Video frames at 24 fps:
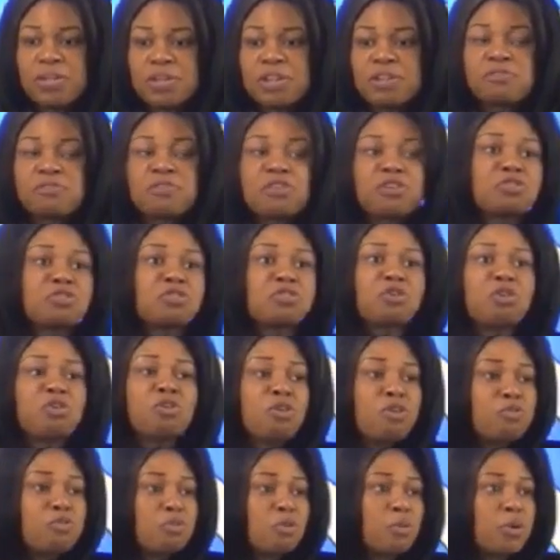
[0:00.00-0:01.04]
We have
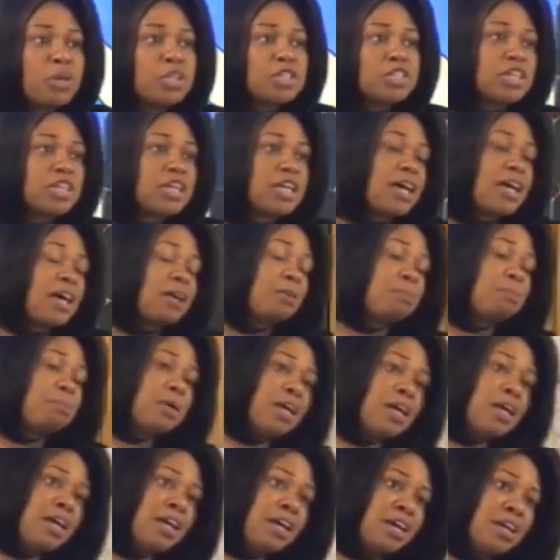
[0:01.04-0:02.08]
control over when to get out of
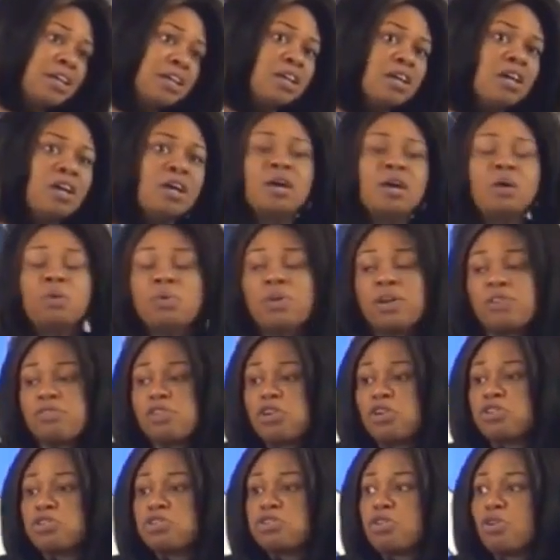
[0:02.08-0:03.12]
bed. We
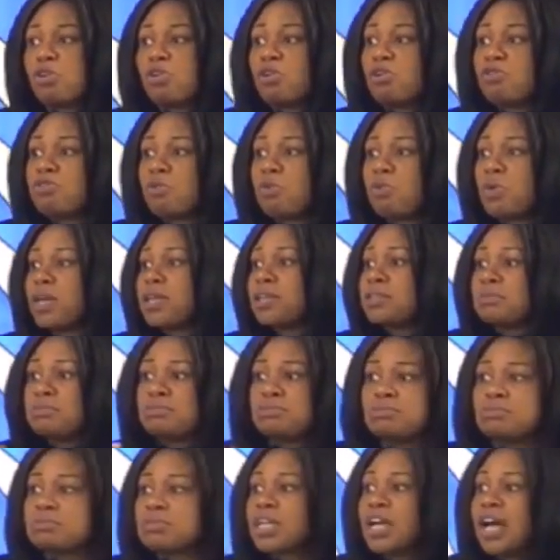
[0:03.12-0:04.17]
have control over what
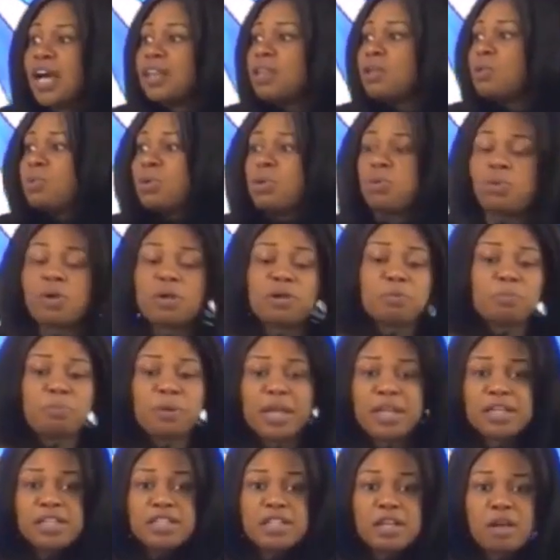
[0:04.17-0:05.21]
color we want to
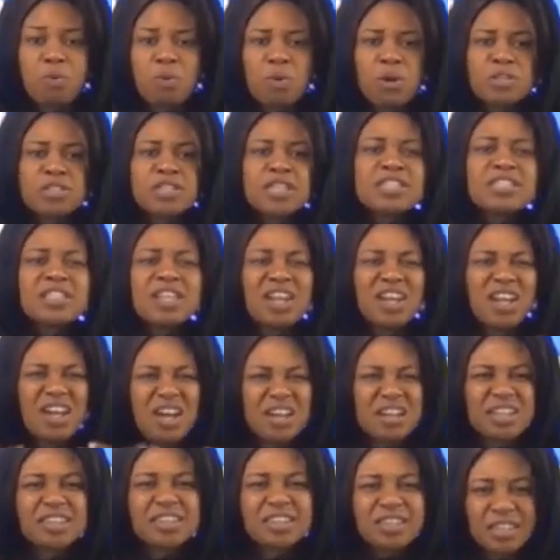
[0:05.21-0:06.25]
paint our walls. There's a
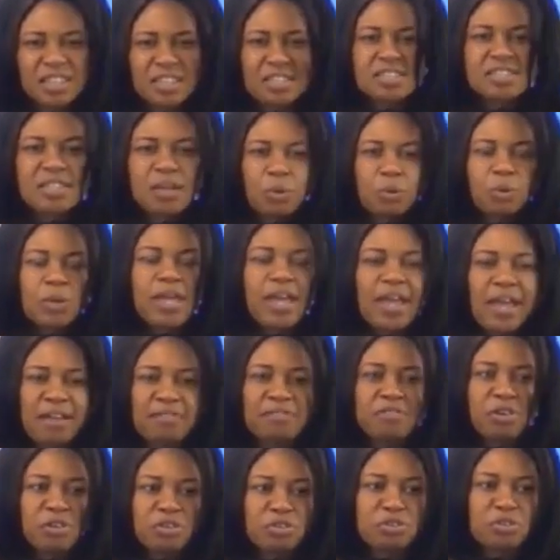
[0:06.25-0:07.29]
lot of things that we
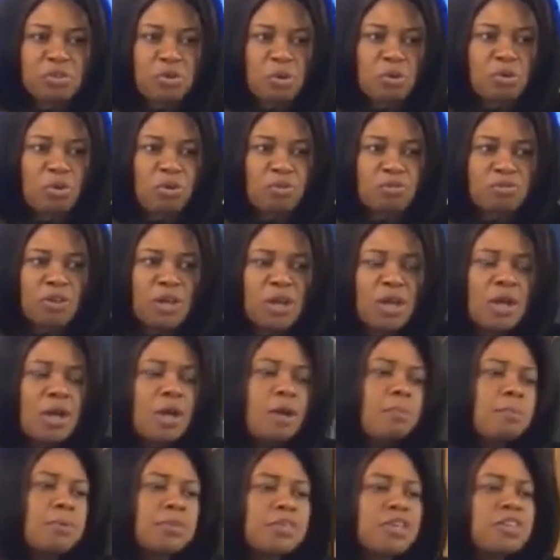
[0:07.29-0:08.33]
have control over.
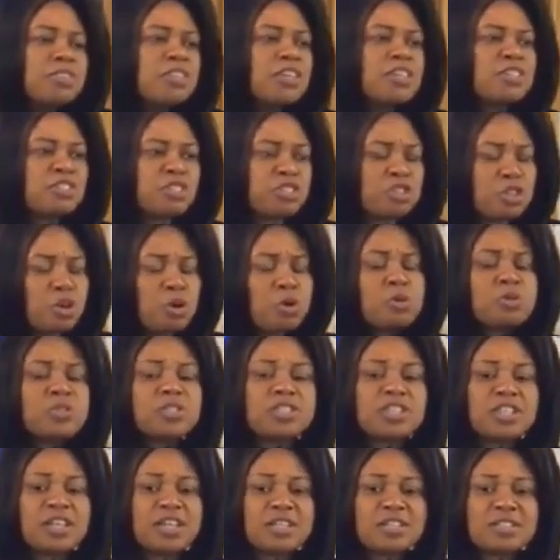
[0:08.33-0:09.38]
But then there's
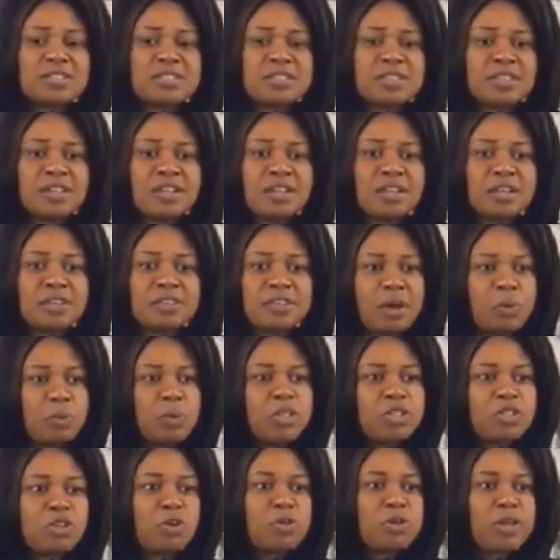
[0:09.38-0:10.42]
those things that
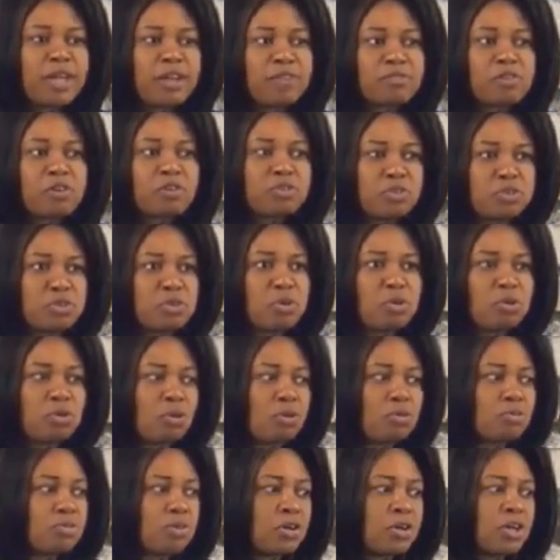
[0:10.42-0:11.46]
we don't have
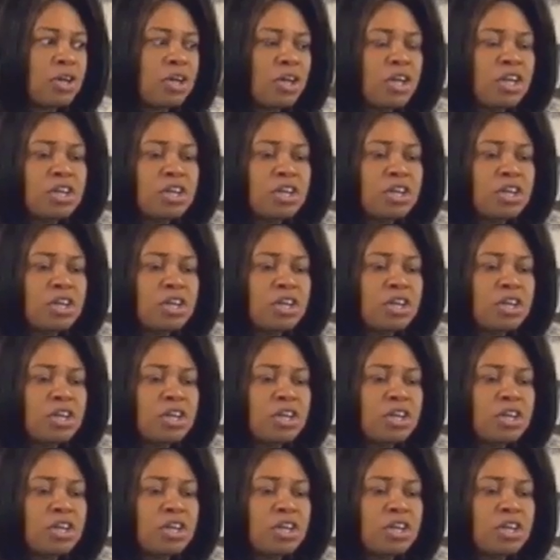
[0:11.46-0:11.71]
control over.